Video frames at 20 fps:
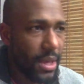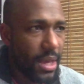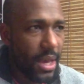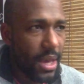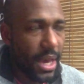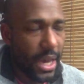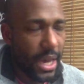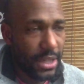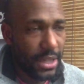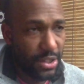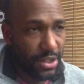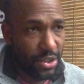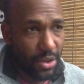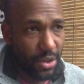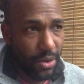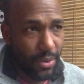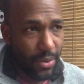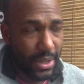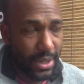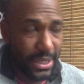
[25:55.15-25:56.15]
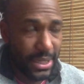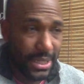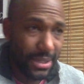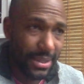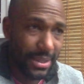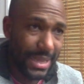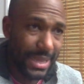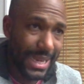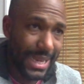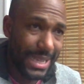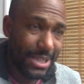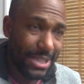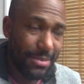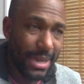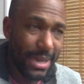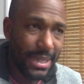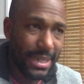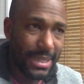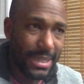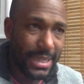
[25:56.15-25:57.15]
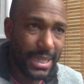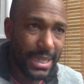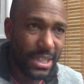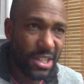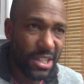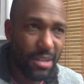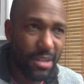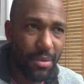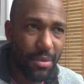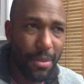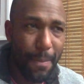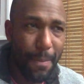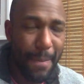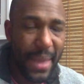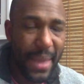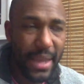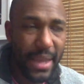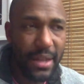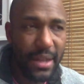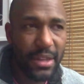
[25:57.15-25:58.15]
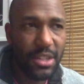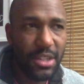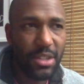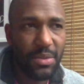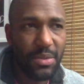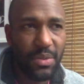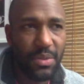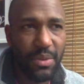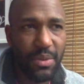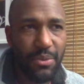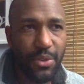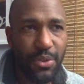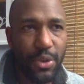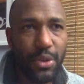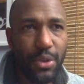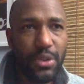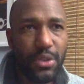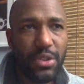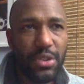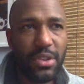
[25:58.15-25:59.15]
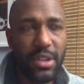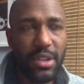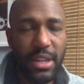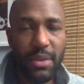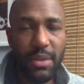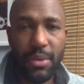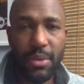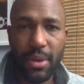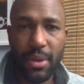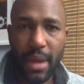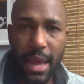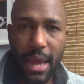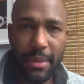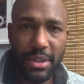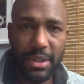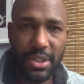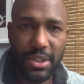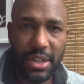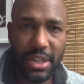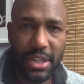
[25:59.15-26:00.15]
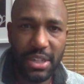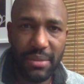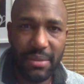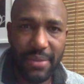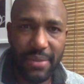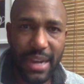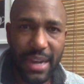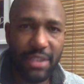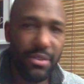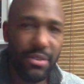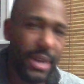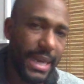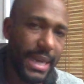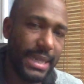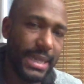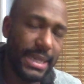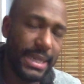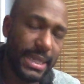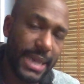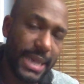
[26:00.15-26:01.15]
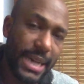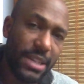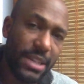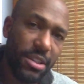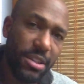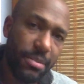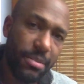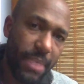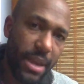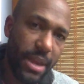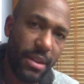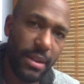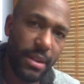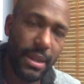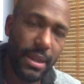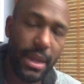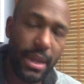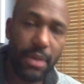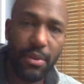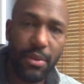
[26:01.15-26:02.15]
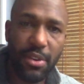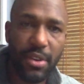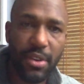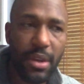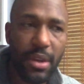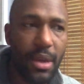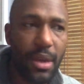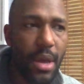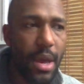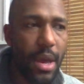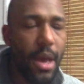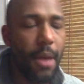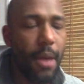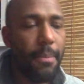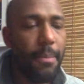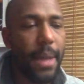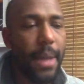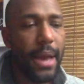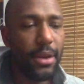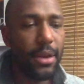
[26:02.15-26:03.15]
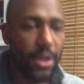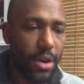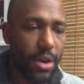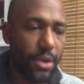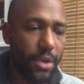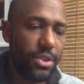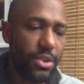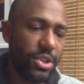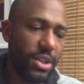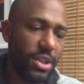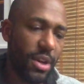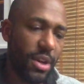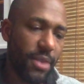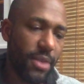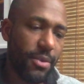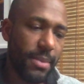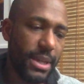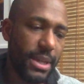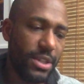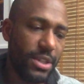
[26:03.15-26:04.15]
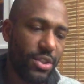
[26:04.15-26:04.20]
And so what that has meant is that some of the mechanisms we've used to deal with climate change have actually exacerbated inequity by encouraging governments